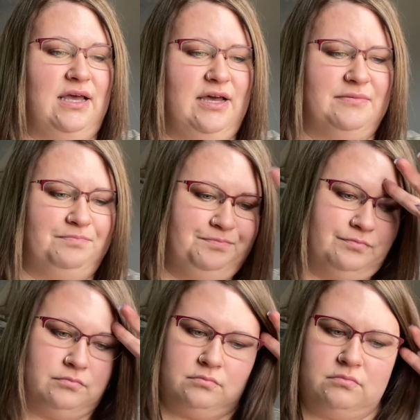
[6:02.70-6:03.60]
I
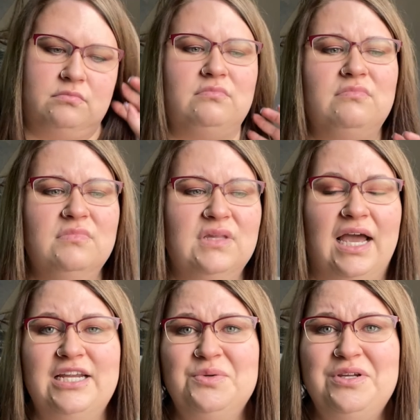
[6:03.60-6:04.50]

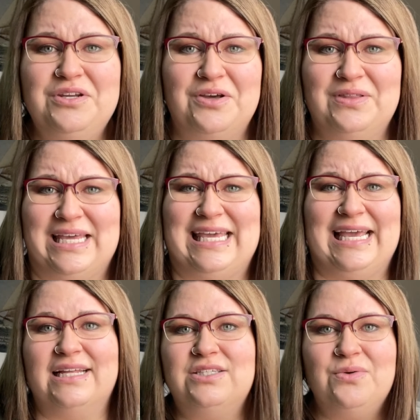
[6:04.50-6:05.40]
just want you to know, like,
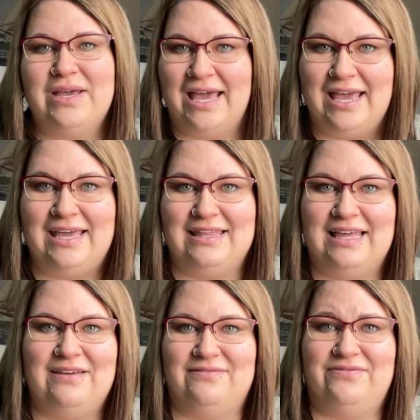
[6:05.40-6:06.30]
it's okay
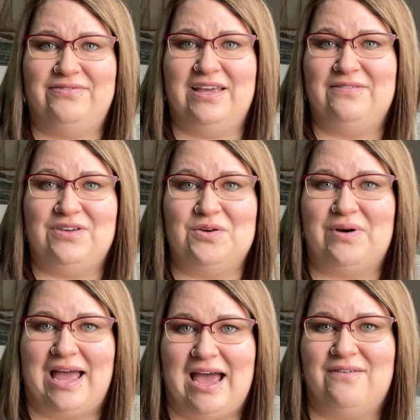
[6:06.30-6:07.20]
if you don't
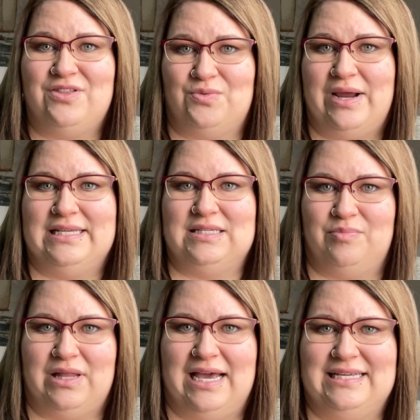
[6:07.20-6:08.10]
have the right
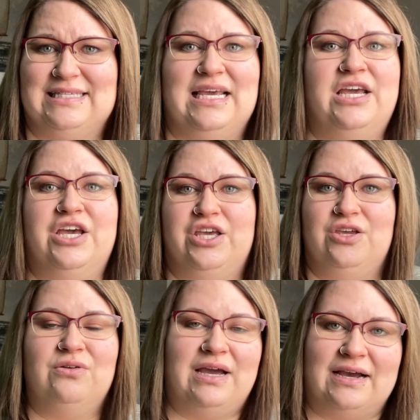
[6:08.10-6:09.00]
supplies. You
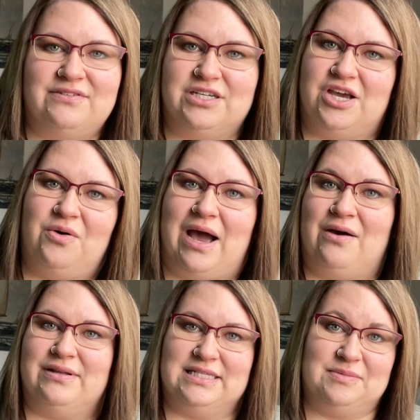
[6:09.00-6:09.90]
don't have to go
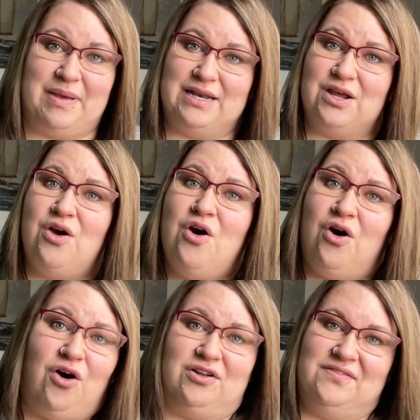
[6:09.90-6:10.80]
out and spend
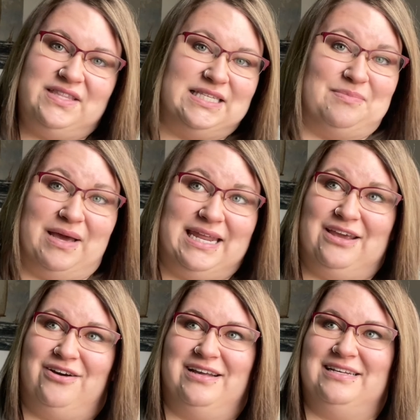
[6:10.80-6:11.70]
all of this money
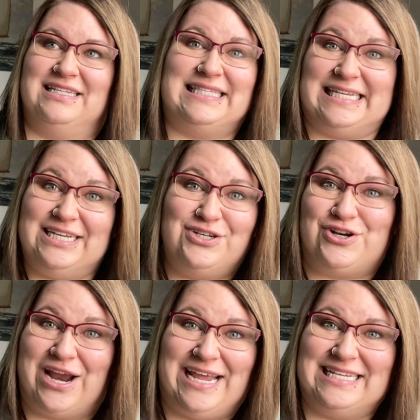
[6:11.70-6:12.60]
on seed
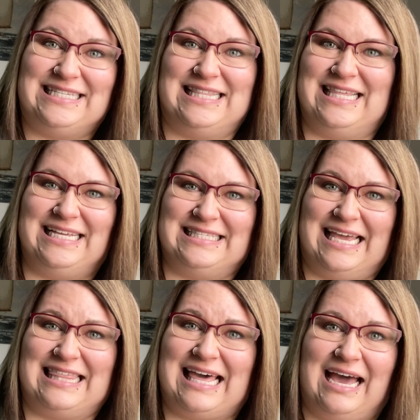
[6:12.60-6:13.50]
trays and things
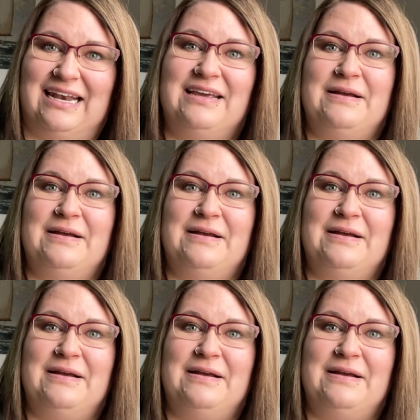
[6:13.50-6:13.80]
like that.